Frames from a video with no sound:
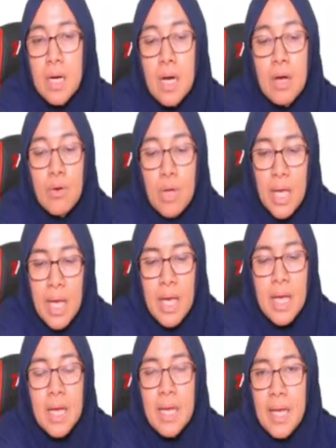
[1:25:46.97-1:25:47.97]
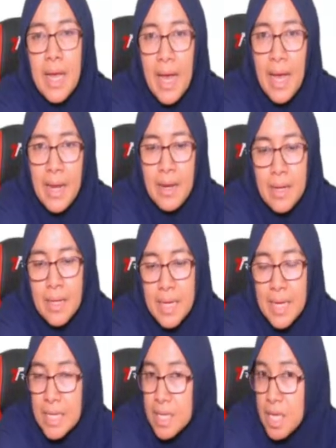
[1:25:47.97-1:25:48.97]
Okay, and
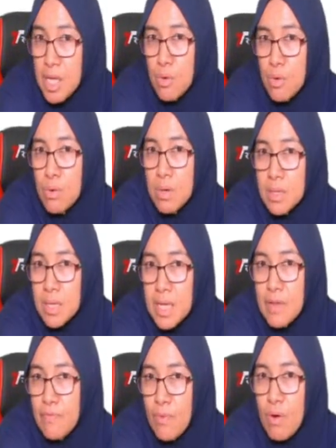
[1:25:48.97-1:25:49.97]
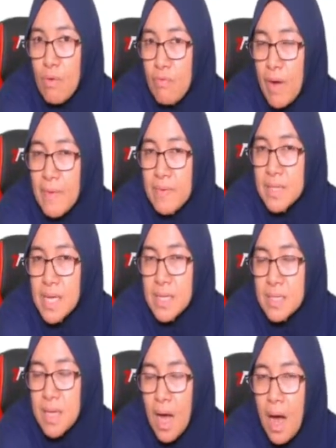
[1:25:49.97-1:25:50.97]
in Q, 3, 4, 5,
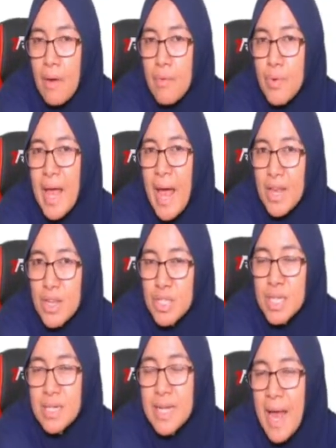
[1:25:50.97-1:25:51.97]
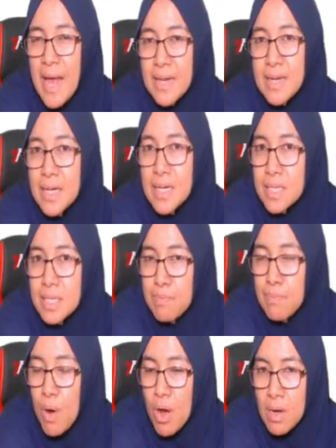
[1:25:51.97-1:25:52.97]
6 are reaction at the
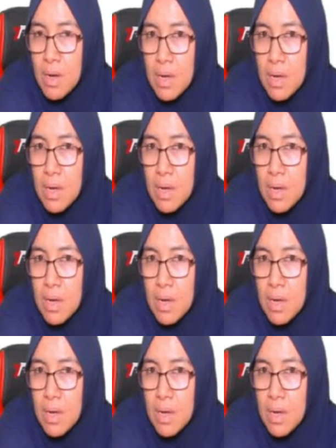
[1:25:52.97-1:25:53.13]
support,